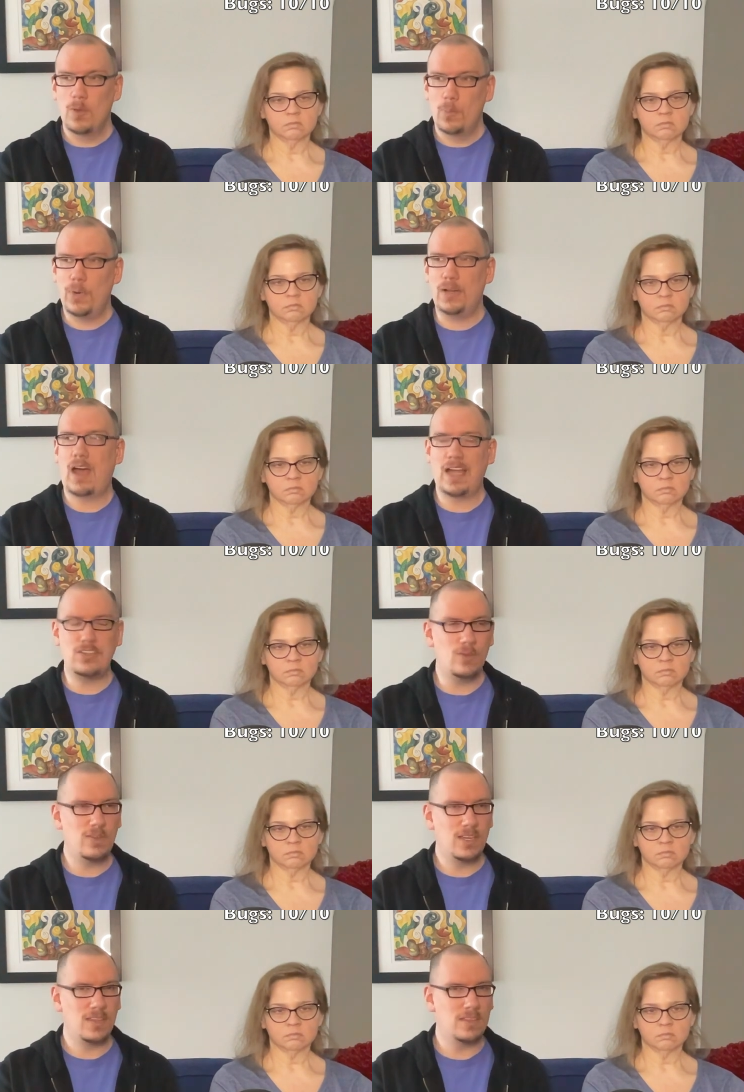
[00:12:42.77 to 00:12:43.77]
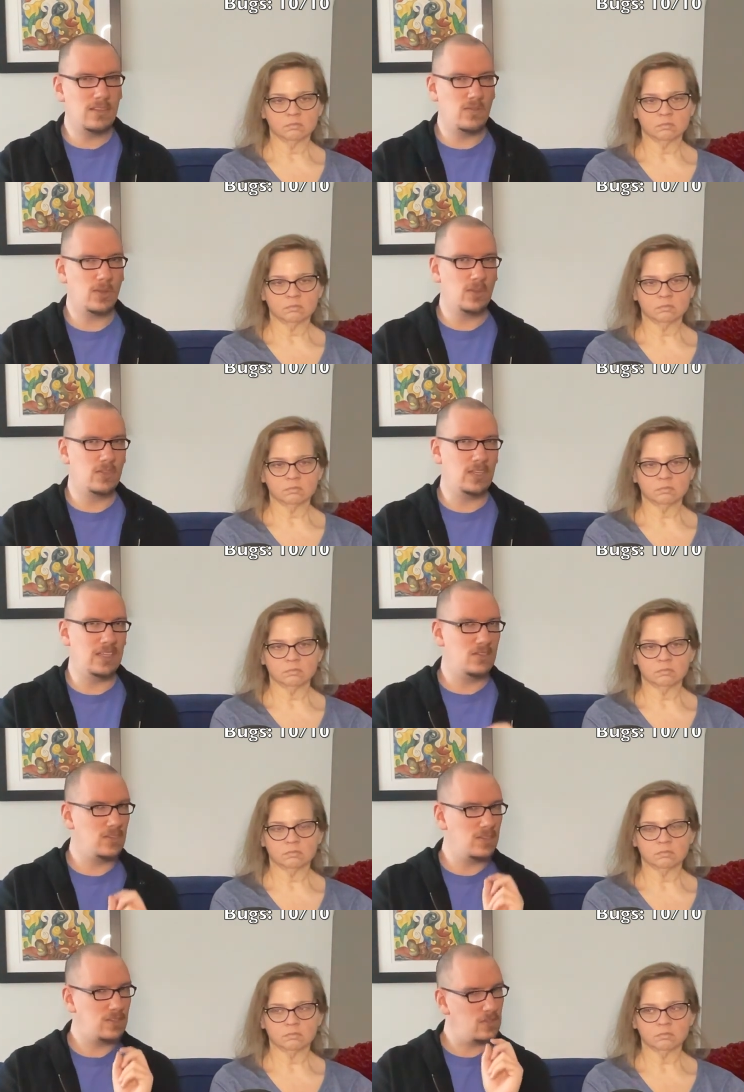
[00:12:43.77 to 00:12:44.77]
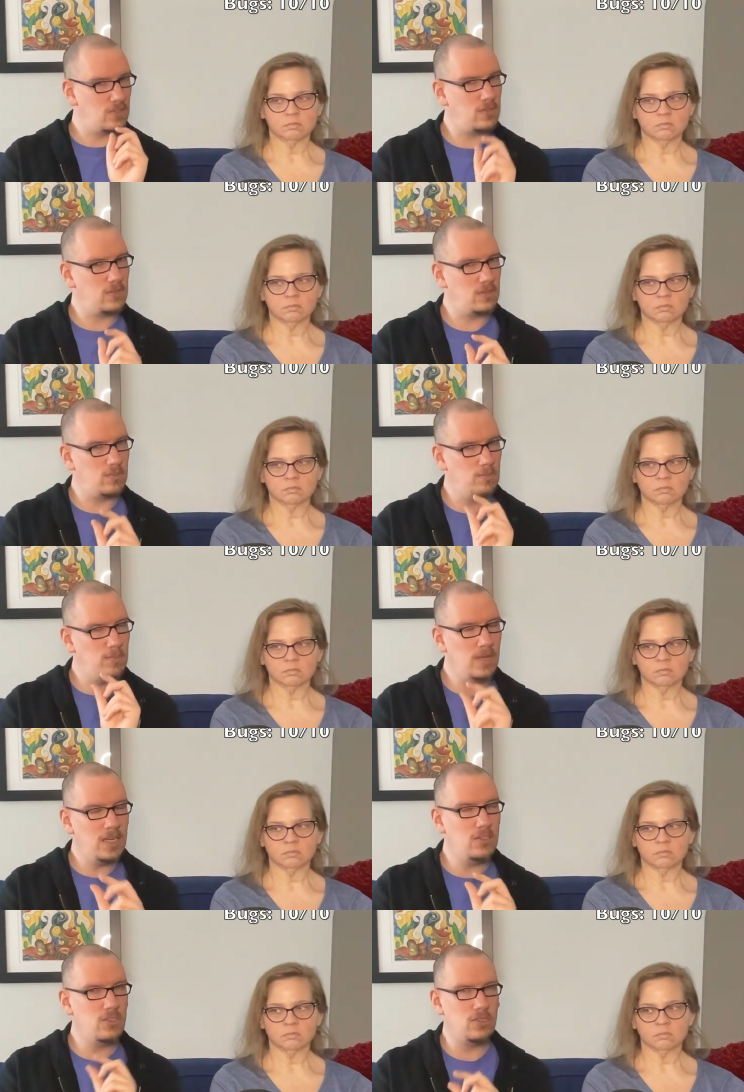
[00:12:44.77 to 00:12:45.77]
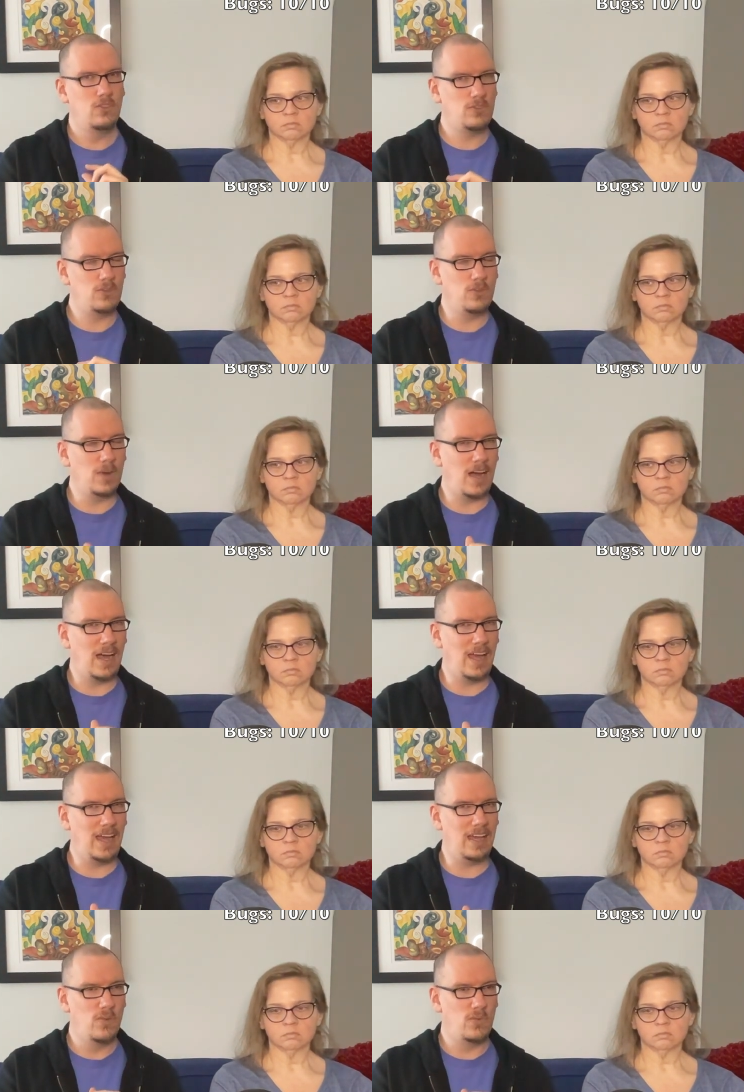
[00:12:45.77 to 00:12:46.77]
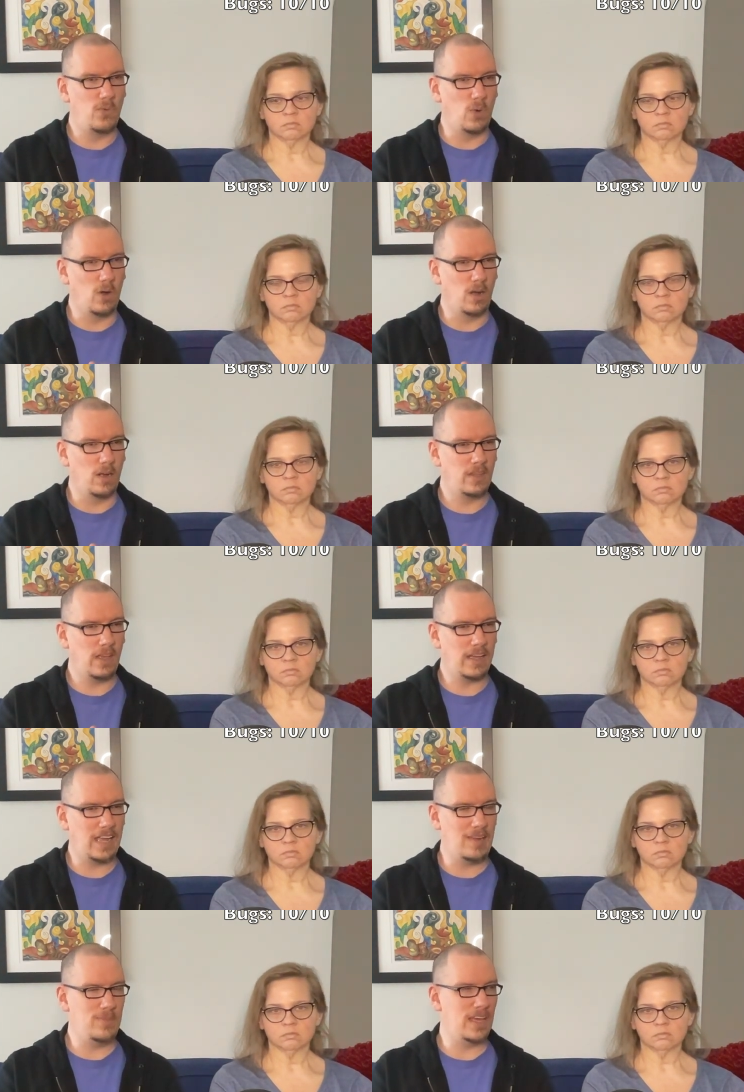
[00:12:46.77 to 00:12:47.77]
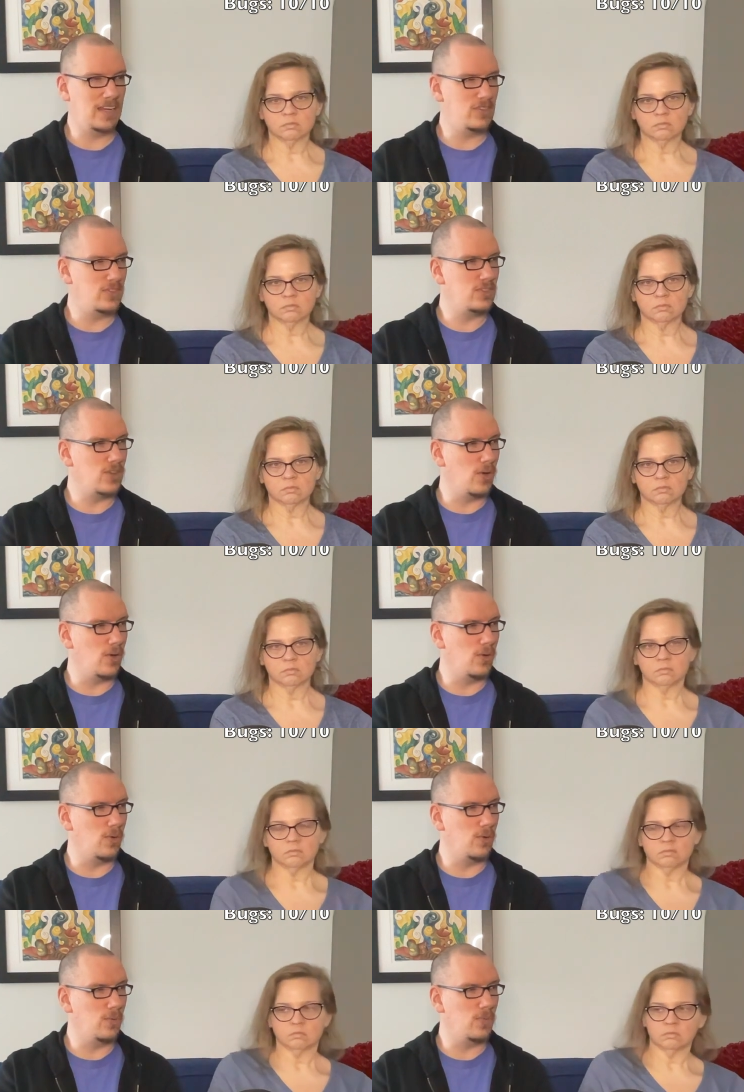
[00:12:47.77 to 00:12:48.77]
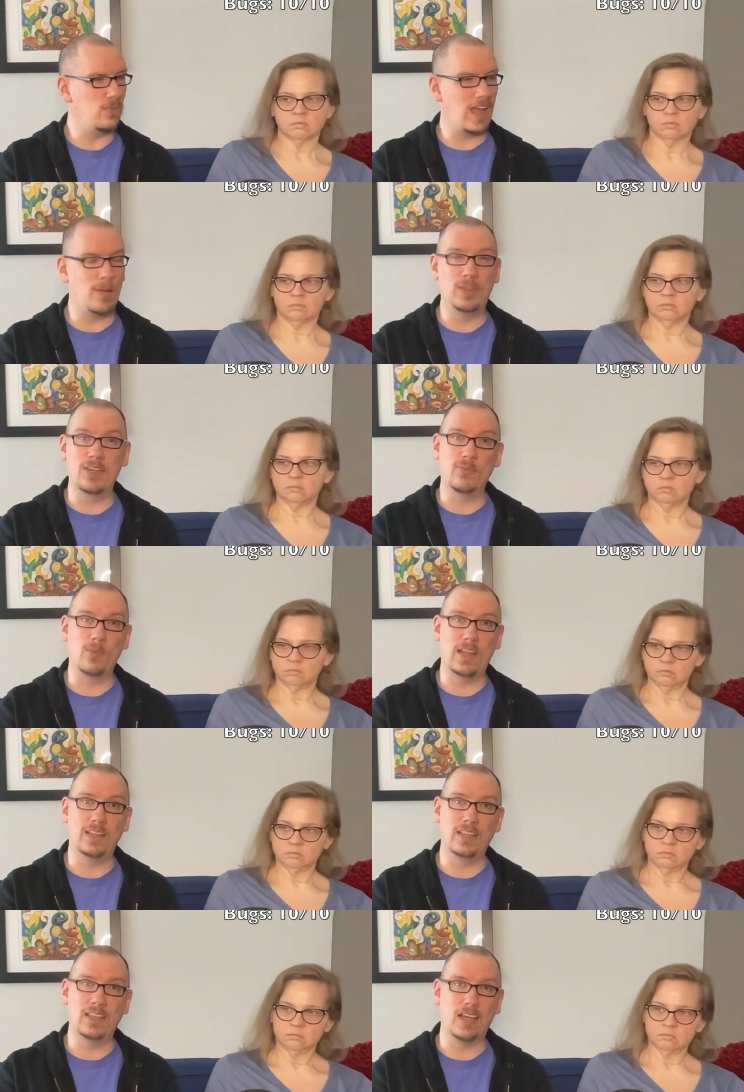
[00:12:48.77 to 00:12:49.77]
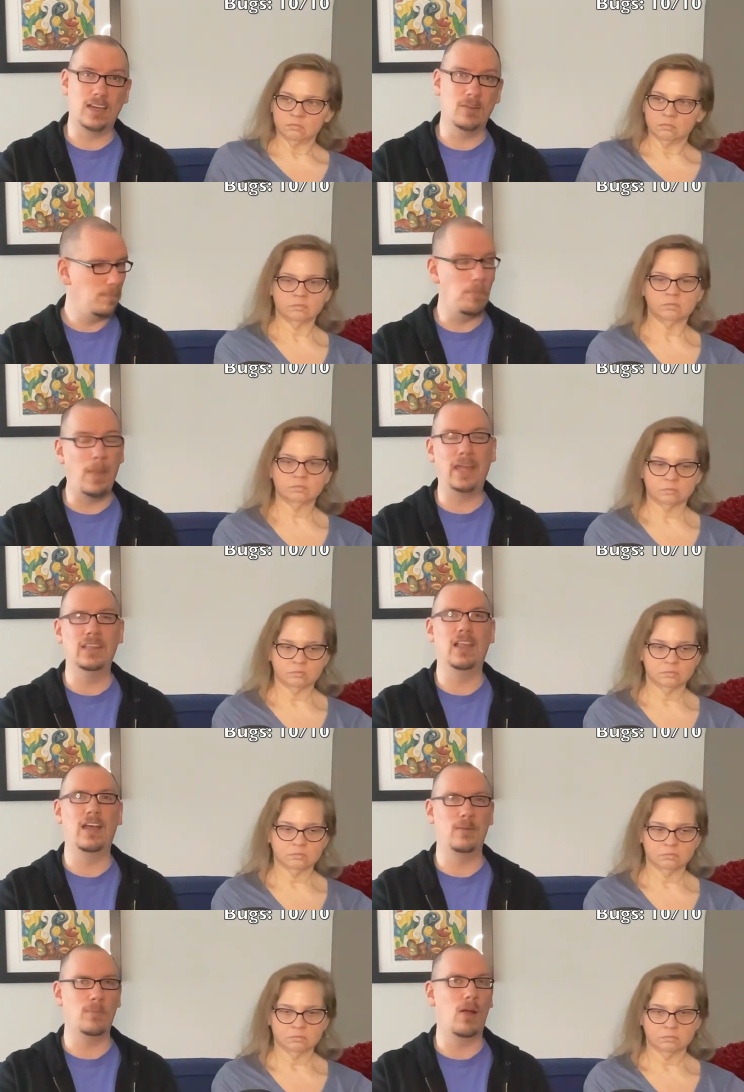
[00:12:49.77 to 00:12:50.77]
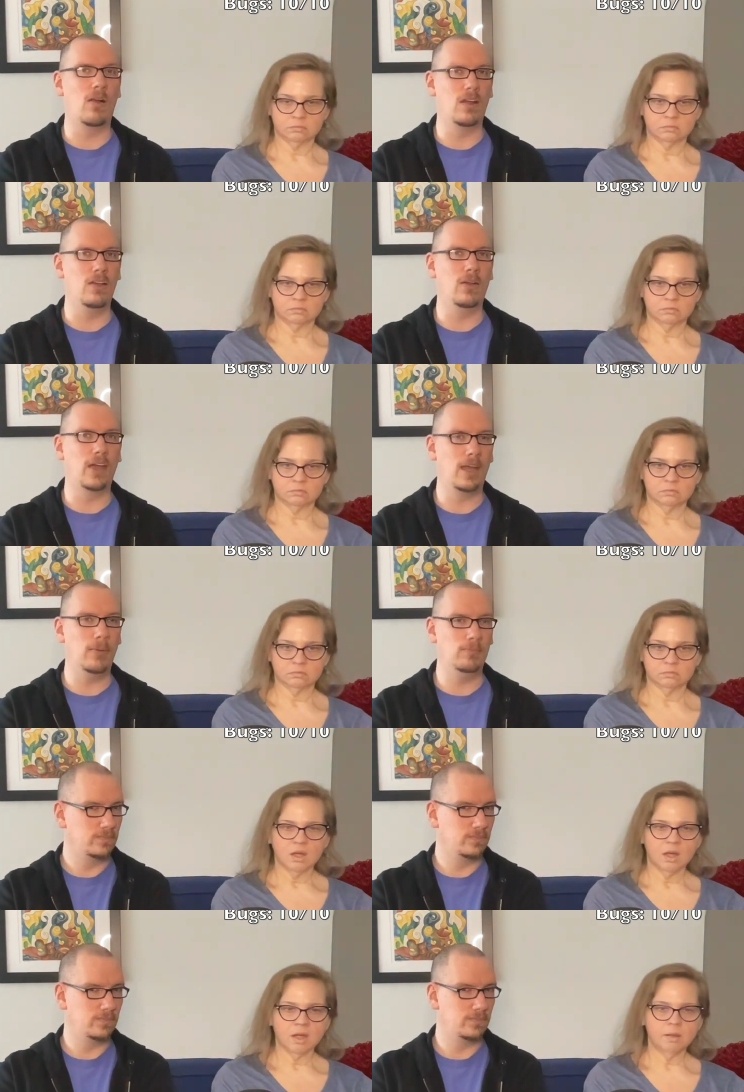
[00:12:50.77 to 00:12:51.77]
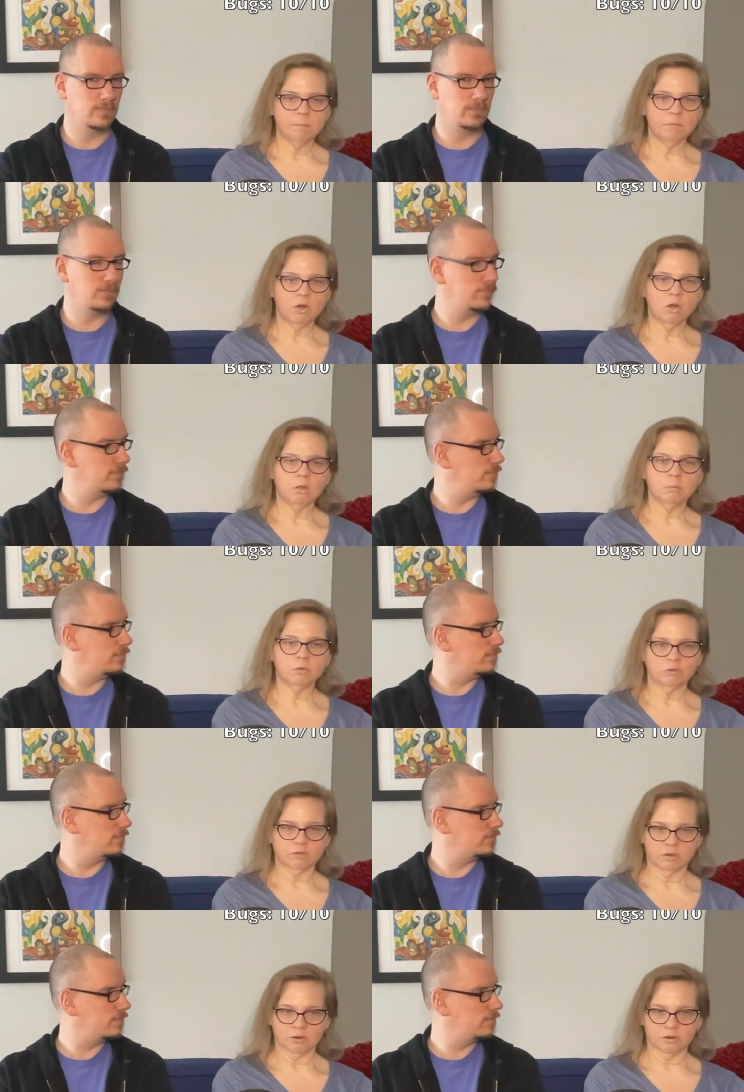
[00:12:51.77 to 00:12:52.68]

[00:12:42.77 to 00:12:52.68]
Speaker 1: but I do think the difficulty is just a smidge too high for a game that is so family friendly like a mainline Mario game.
Speaker 2: I'm almost going